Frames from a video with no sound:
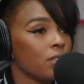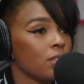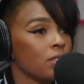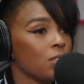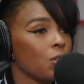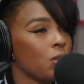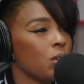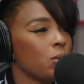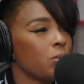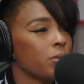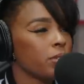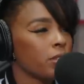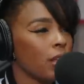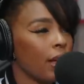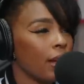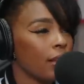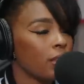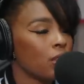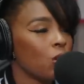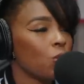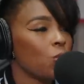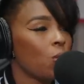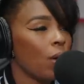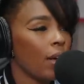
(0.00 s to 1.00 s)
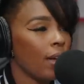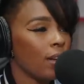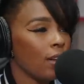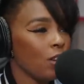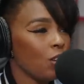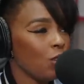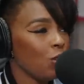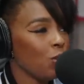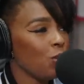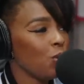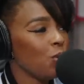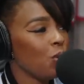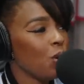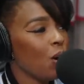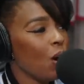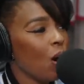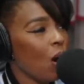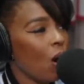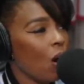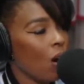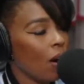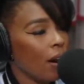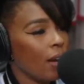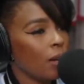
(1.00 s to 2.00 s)
And so he was like, the way you
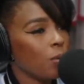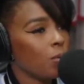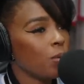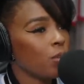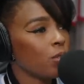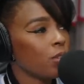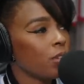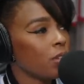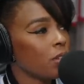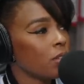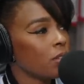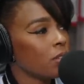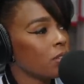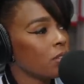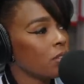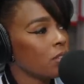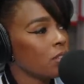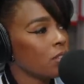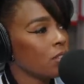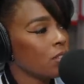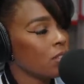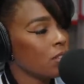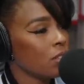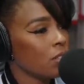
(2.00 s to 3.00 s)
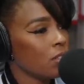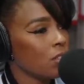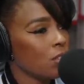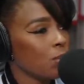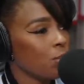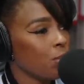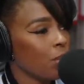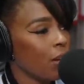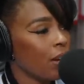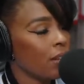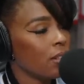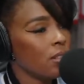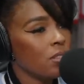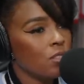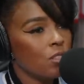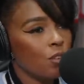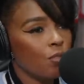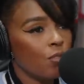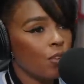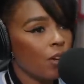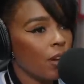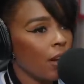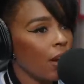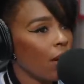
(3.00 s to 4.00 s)
are able to to to play these
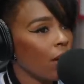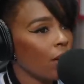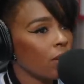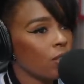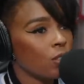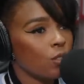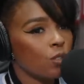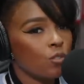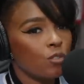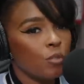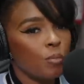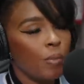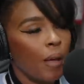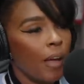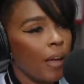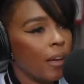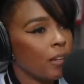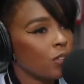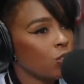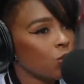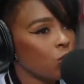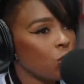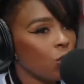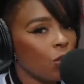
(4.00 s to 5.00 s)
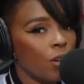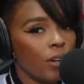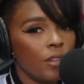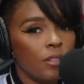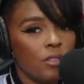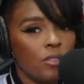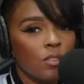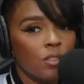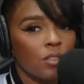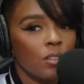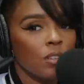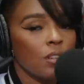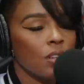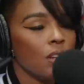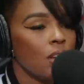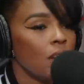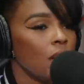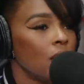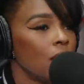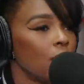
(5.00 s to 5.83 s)
different characters from androids to